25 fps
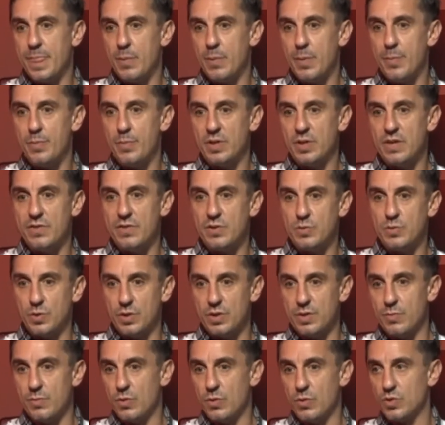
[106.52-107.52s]
We believe it's one
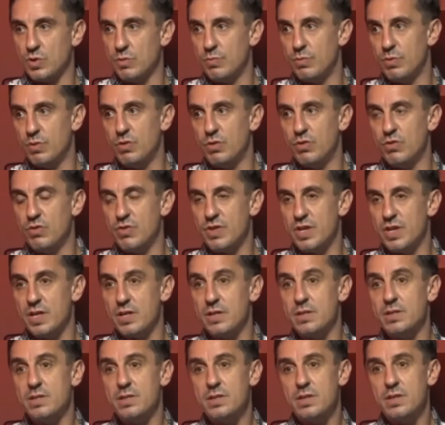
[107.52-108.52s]
of the most important
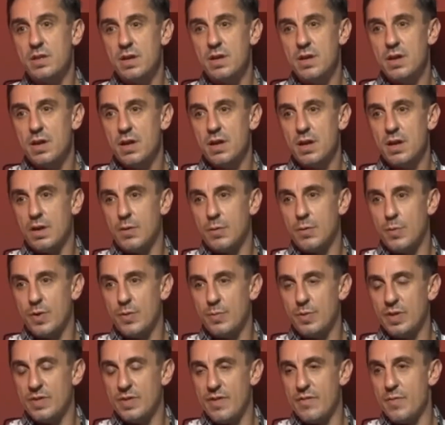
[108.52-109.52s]
things. We
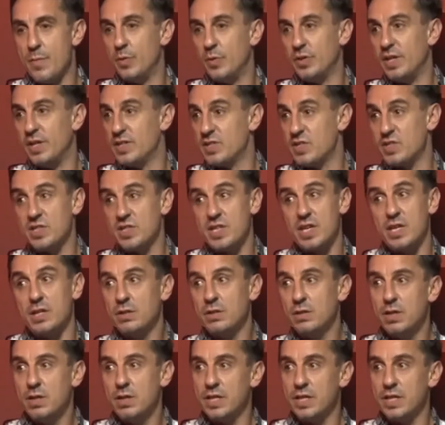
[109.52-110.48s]
believe everybody has a skill